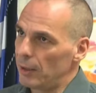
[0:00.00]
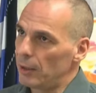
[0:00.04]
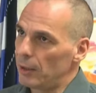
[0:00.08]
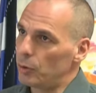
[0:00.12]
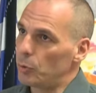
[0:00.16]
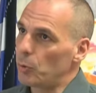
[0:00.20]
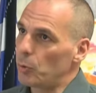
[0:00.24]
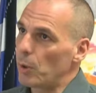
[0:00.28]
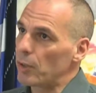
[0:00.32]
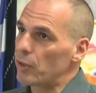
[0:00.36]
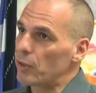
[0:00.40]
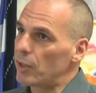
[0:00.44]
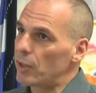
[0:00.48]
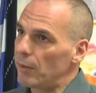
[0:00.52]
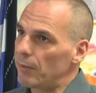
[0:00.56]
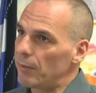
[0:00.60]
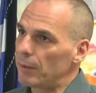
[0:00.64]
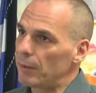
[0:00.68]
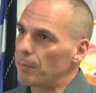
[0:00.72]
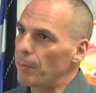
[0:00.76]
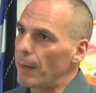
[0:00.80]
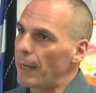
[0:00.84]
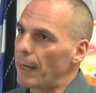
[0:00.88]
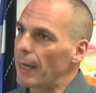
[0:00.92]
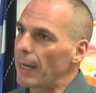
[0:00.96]
Do achieve
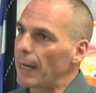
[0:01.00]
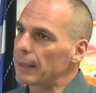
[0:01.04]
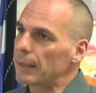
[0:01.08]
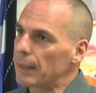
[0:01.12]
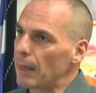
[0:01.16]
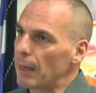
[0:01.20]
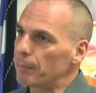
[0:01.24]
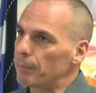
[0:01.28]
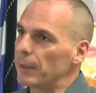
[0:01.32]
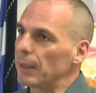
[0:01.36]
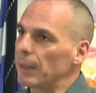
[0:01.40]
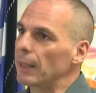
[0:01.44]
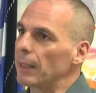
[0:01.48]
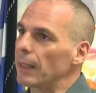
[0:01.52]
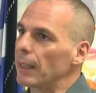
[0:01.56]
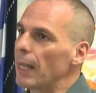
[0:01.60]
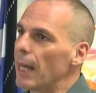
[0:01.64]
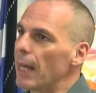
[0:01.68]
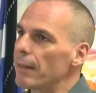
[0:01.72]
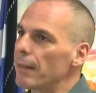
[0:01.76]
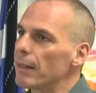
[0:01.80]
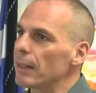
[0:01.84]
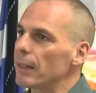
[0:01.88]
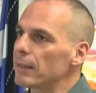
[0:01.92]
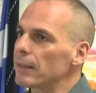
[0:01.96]
it by accepting and
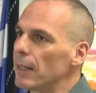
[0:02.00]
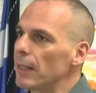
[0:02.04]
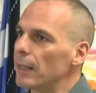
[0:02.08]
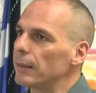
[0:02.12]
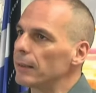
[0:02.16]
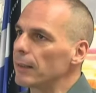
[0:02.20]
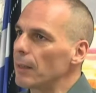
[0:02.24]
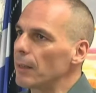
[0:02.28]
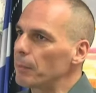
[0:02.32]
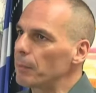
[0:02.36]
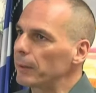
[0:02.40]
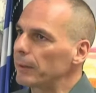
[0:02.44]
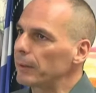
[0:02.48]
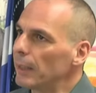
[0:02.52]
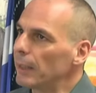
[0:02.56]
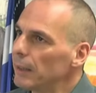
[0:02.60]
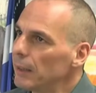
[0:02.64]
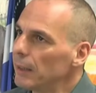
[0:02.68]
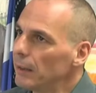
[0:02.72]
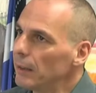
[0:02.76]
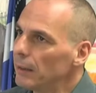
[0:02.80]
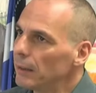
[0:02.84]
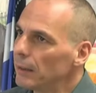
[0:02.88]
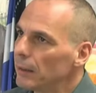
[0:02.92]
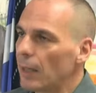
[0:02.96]
another extending and
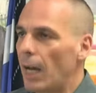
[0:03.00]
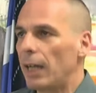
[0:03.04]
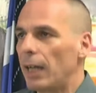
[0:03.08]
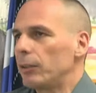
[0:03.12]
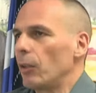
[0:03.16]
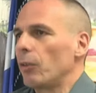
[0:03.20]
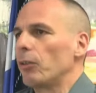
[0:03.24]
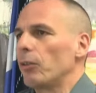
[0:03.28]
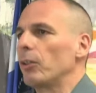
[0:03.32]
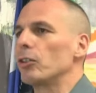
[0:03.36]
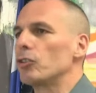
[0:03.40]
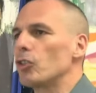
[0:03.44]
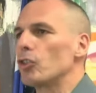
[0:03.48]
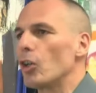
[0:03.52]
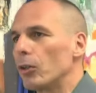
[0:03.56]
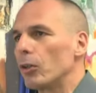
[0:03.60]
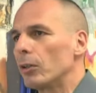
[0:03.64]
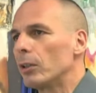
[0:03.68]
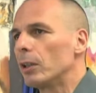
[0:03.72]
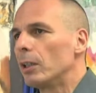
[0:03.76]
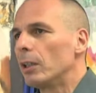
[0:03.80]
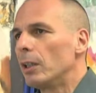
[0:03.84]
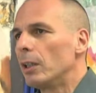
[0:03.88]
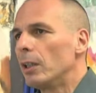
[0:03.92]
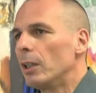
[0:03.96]
pretending? I don't think so.
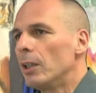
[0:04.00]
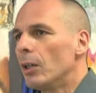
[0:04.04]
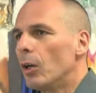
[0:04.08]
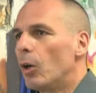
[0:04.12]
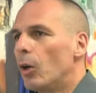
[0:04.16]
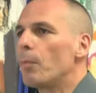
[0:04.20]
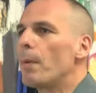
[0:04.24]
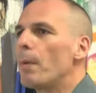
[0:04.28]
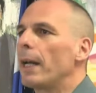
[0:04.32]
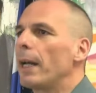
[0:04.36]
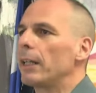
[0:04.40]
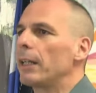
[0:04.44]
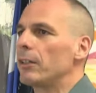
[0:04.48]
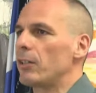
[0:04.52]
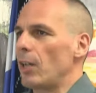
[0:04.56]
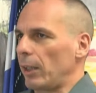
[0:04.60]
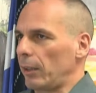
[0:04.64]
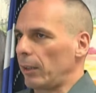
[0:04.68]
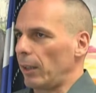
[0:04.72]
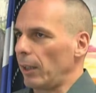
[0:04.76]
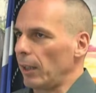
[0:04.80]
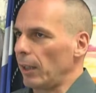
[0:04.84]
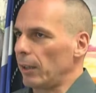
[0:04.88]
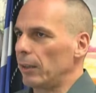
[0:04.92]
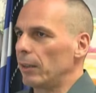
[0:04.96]
Or by
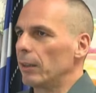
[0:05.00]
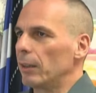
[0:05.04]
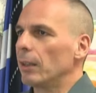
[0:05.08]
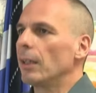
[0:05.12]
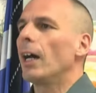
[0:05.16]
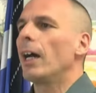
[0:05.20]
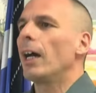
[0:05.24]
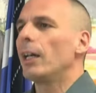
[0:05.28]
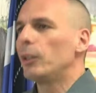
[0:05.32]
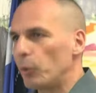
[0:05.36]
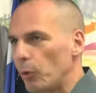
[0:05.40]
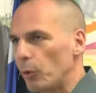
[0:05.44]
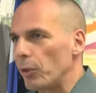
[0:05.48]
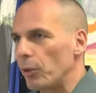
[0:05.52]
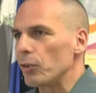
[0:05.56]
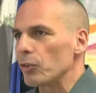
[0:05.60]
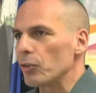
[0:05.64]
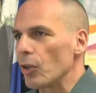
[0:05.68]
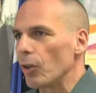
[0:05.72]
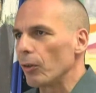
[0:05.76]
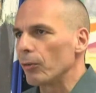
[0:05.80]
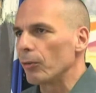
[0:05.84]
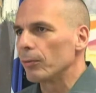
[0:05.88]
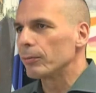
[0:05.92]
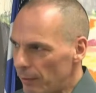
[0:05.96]
rejecting it? I do think
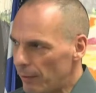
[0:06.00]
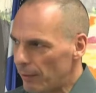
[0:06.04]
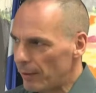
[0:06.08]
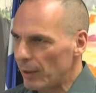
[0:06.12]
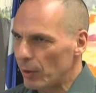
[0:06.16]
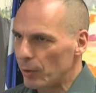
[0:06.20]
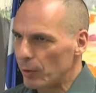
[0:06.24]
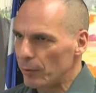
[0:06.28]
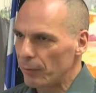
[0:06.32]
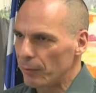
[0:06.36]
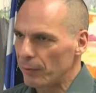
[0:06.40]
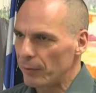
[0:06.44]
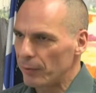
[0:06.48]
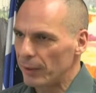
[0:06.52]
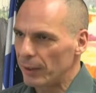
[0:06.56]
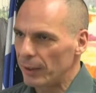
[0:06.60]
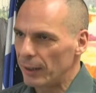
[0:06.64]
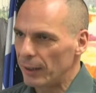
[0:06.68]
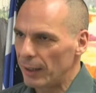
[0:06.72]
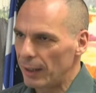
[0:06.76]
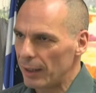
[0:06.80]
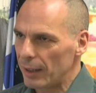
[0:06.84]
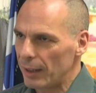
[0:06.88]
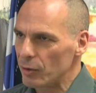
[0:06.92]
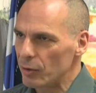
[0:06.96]
so. Think of the
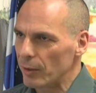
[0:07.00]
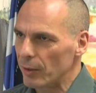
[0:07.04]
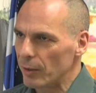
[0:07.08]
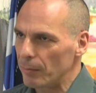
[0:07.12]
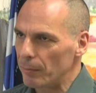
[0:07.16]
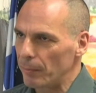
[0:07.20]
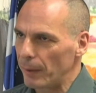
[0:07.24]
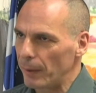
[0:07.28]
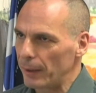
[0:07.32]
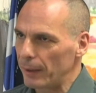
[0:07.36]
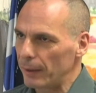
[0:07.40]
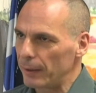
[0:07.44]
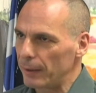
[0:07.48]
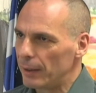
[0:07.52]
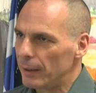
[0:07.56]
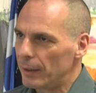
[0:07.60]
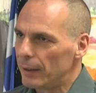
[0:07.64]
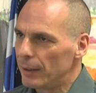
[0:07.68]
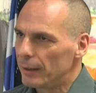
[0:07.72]
election campaign.